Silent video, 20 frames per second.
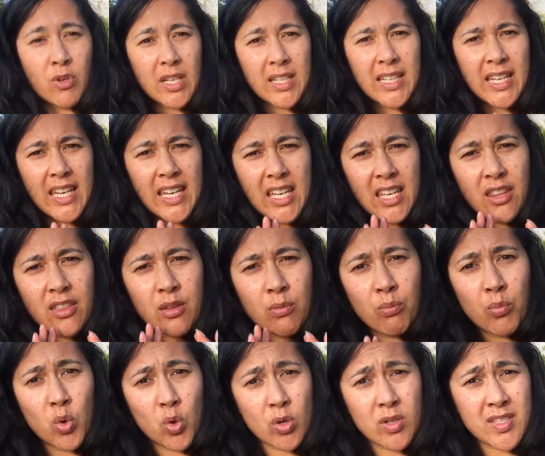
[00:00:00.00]
really, the
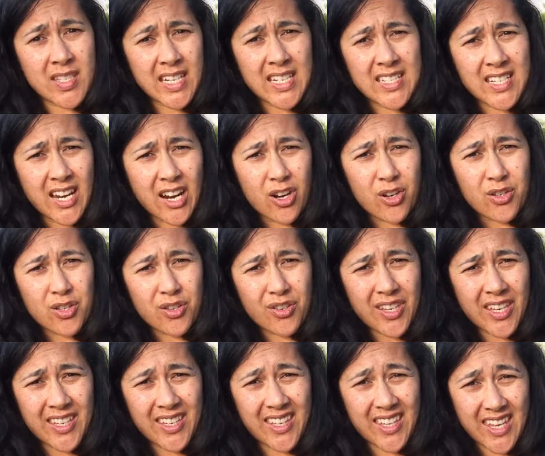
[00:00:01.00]
more detail you
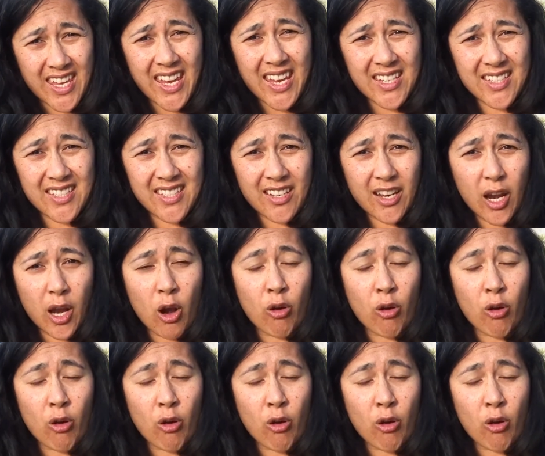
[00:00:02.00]
can get